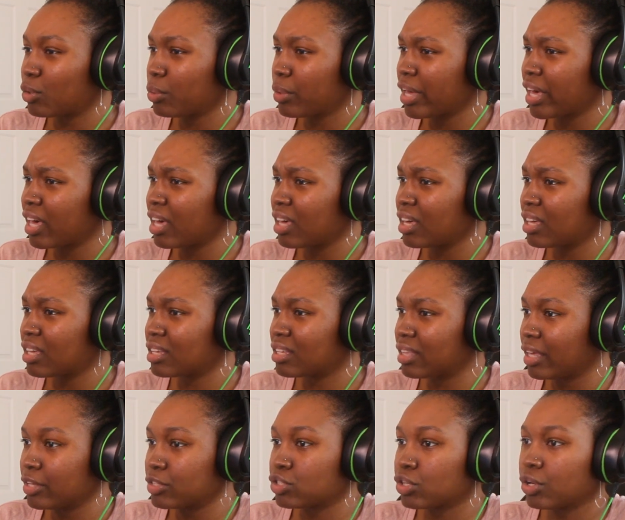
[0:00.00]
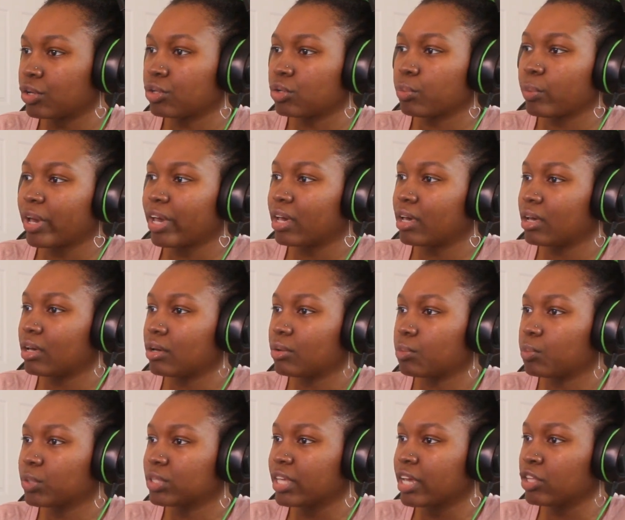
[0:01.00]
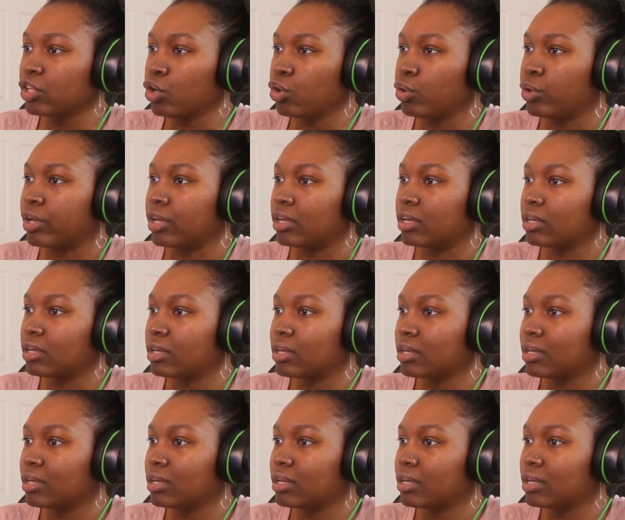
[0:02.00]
Okay, they turned around. What they doing?